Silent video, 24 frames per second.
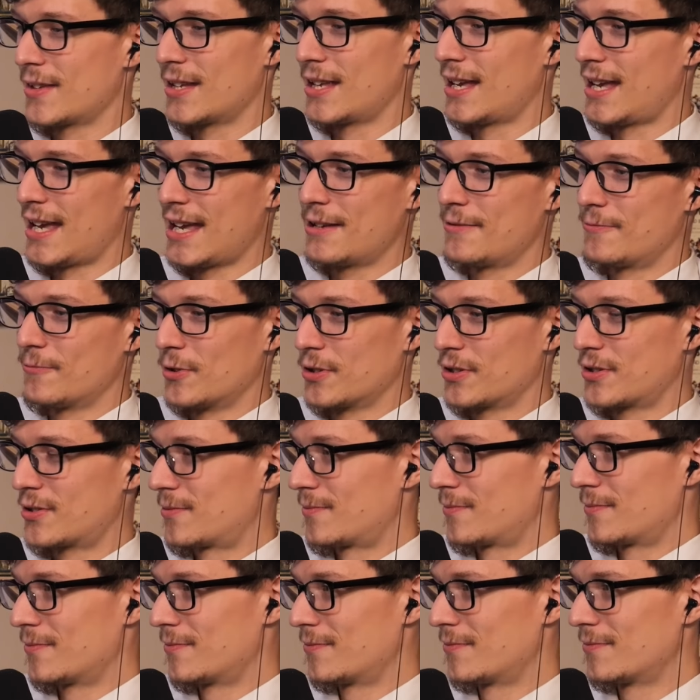it was
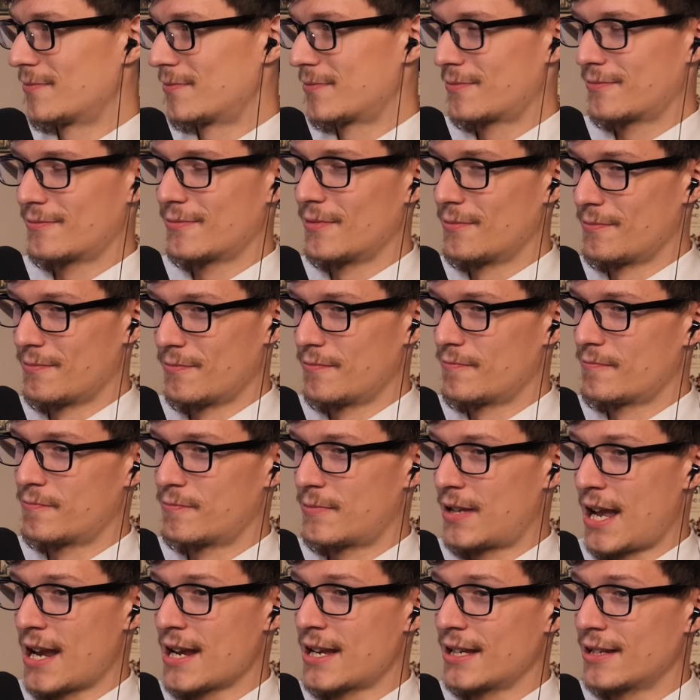
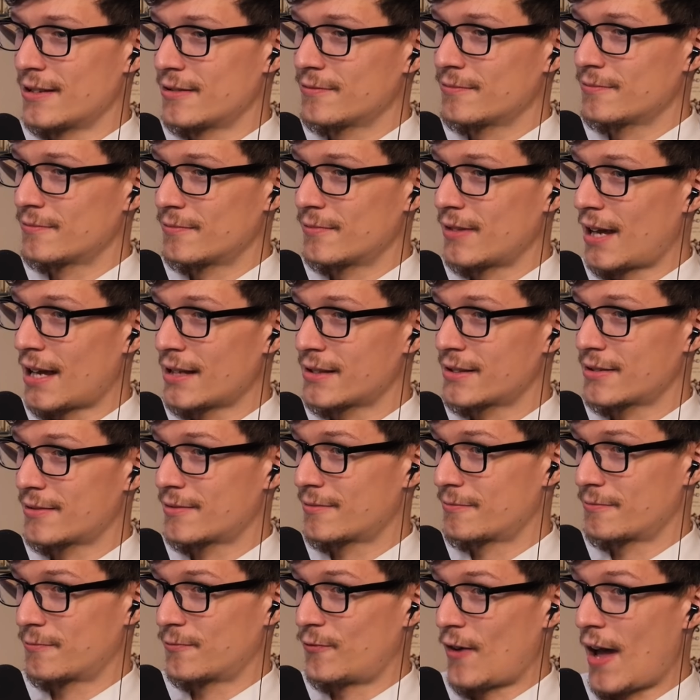taken as
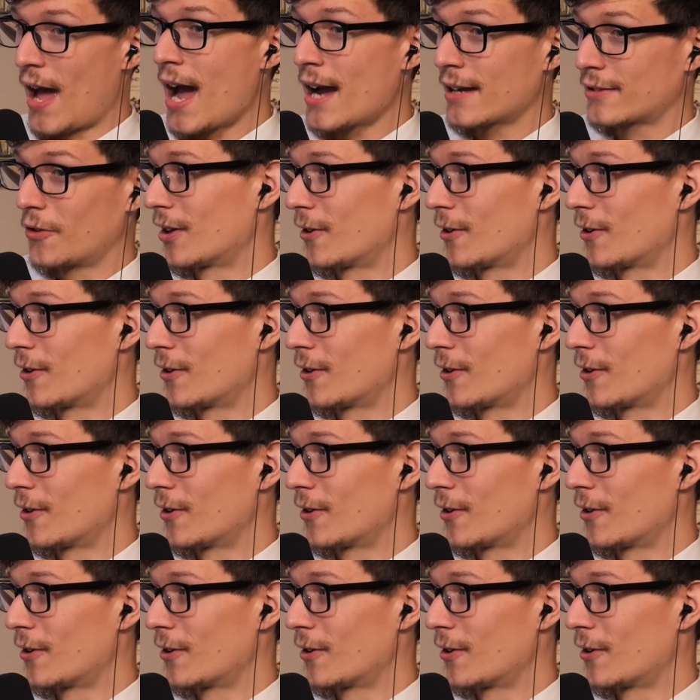fact.